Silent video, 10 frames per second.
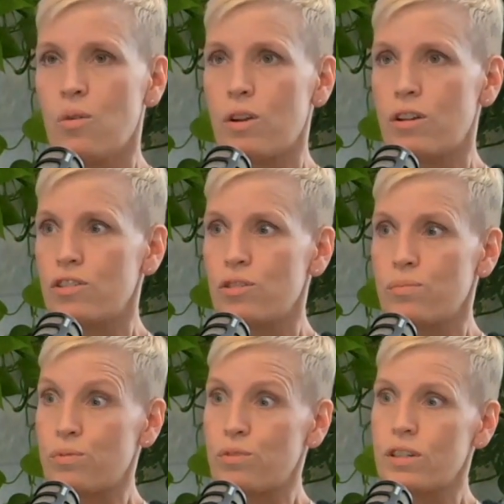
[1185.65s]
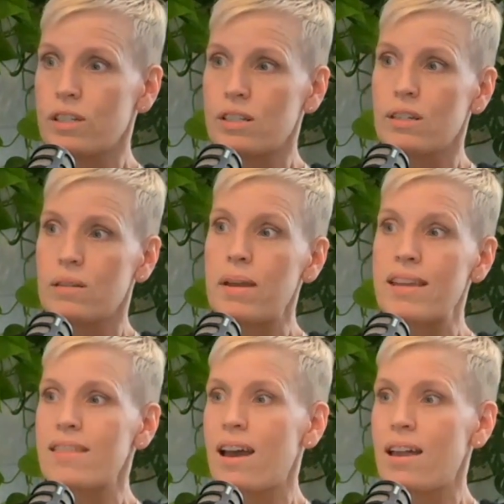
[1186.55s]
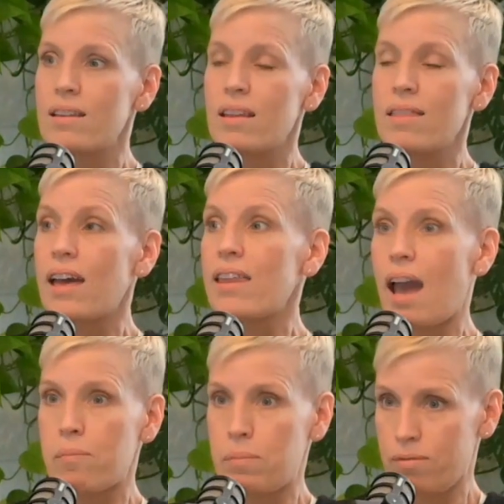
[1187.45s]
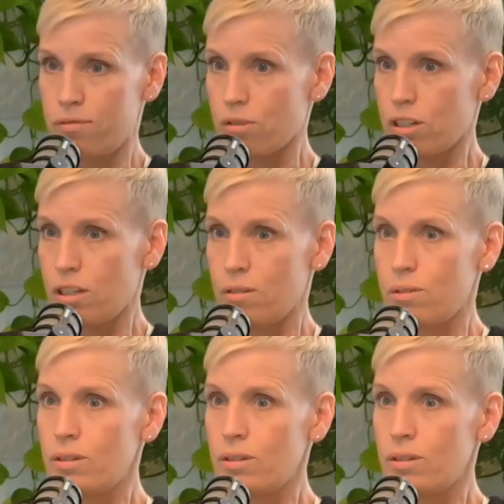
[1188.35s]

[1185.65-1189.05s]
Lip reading: whereas your board is going to make that happen for you.